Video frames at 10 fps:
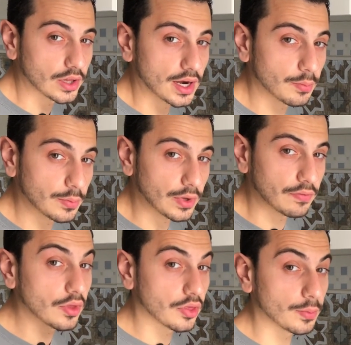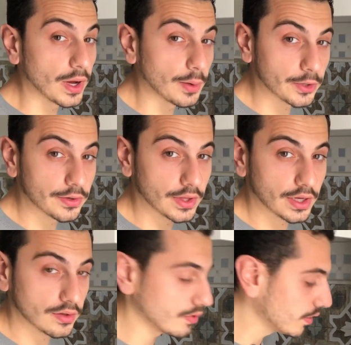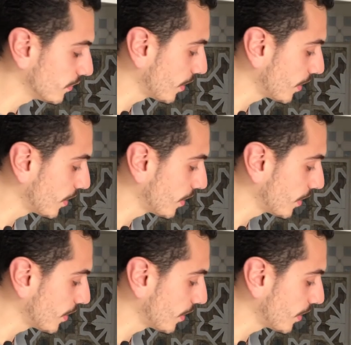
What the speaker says: A lot of people have the thermometer and they could see the